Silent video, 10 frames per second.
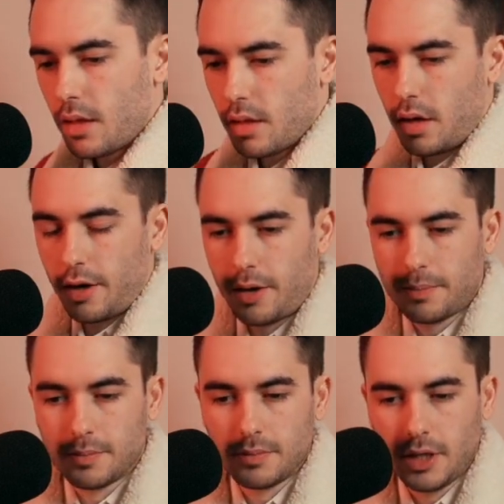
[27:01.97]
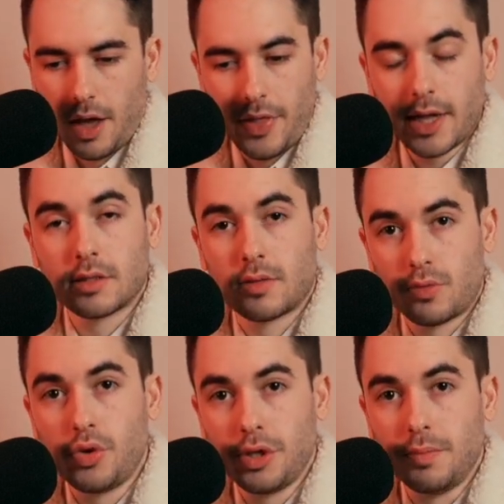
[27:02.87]
Yeah, that's
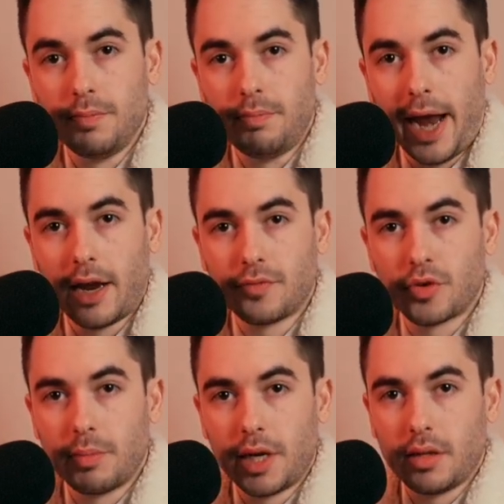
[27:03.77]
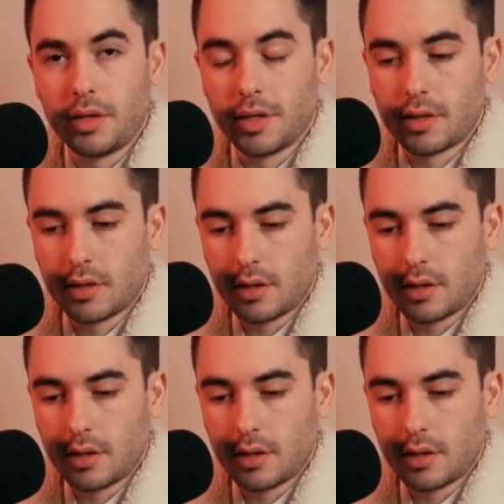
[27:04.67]
really bad for my